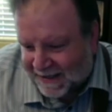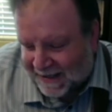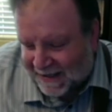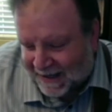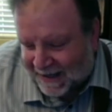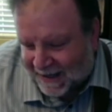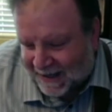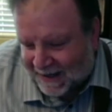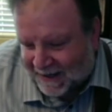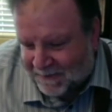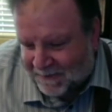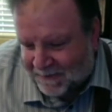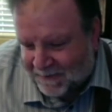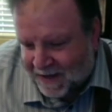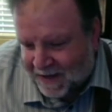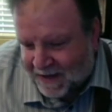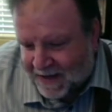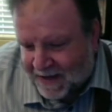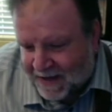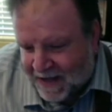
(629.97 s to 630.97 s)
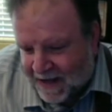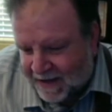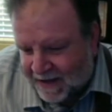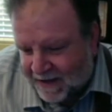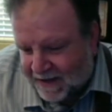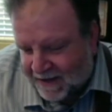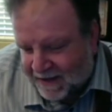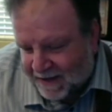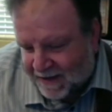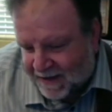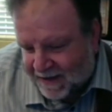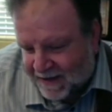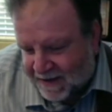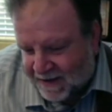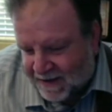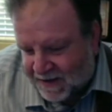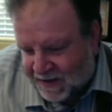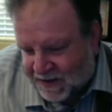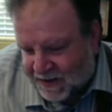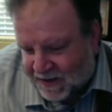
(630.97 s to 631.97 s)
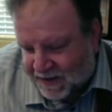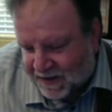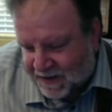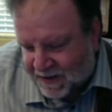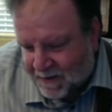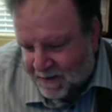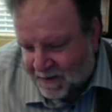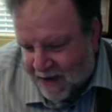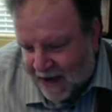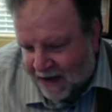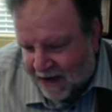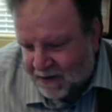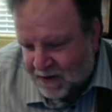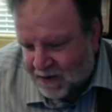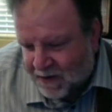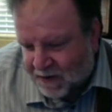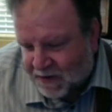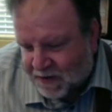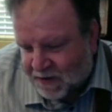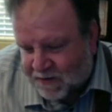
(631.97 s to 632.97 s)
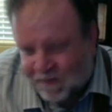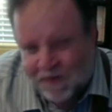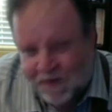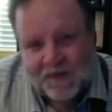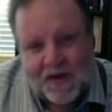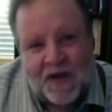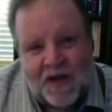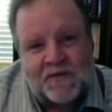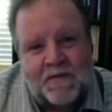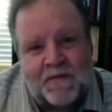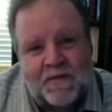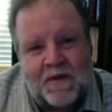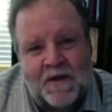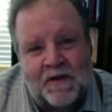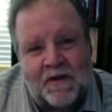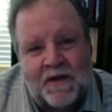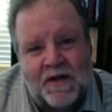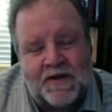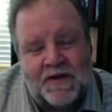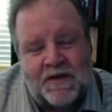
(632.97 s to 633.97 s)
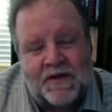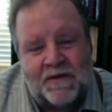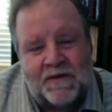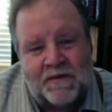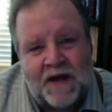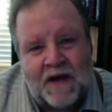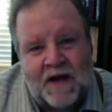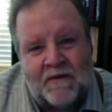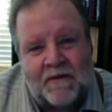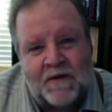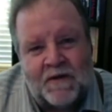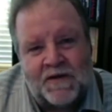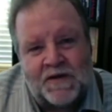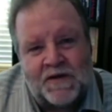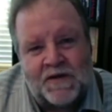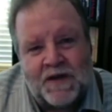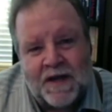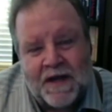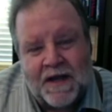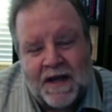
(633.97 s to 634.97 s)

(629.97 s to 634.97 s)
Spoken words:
Again, this is the man who was possessed by the legion of devils.